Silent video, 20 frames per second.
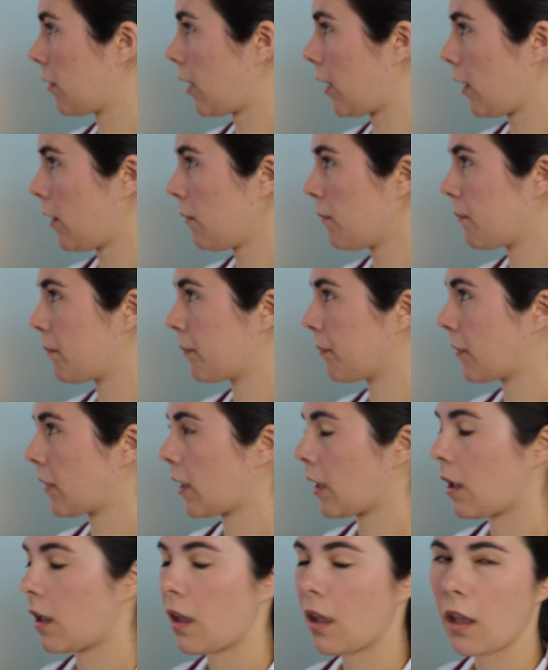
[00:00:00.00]
Okay.
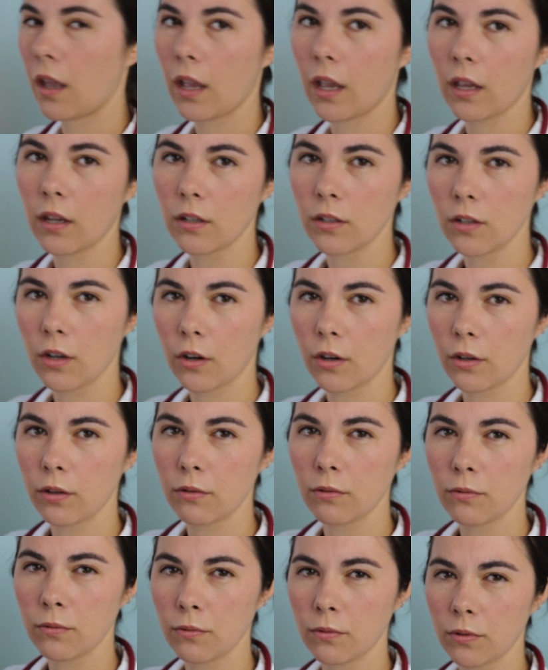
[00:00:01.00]
And
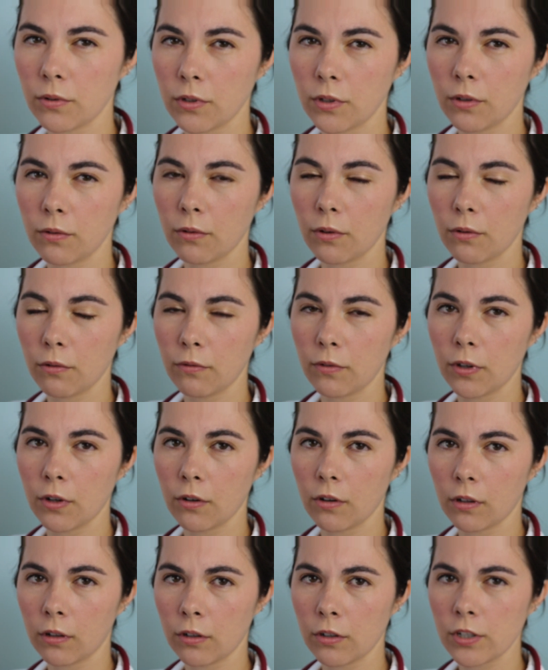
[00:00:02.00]
do you know if
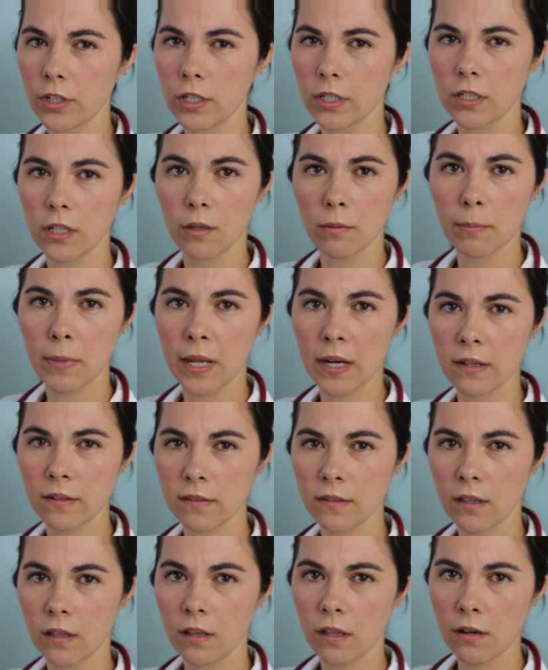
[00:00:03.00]
you're allergic to
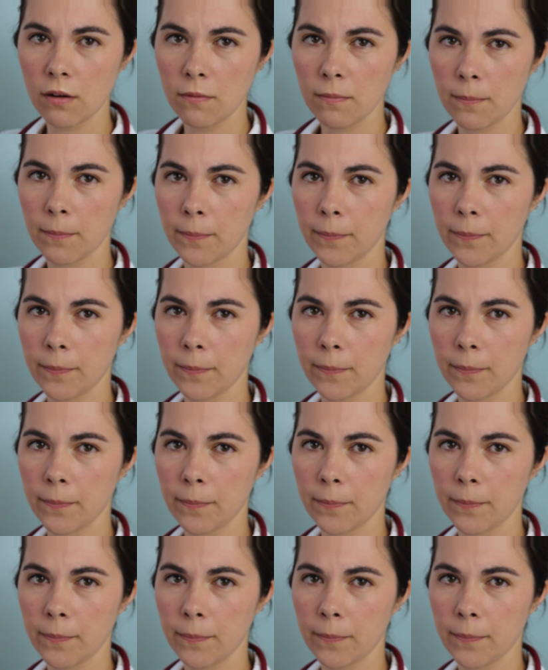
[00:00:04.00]
penicillin?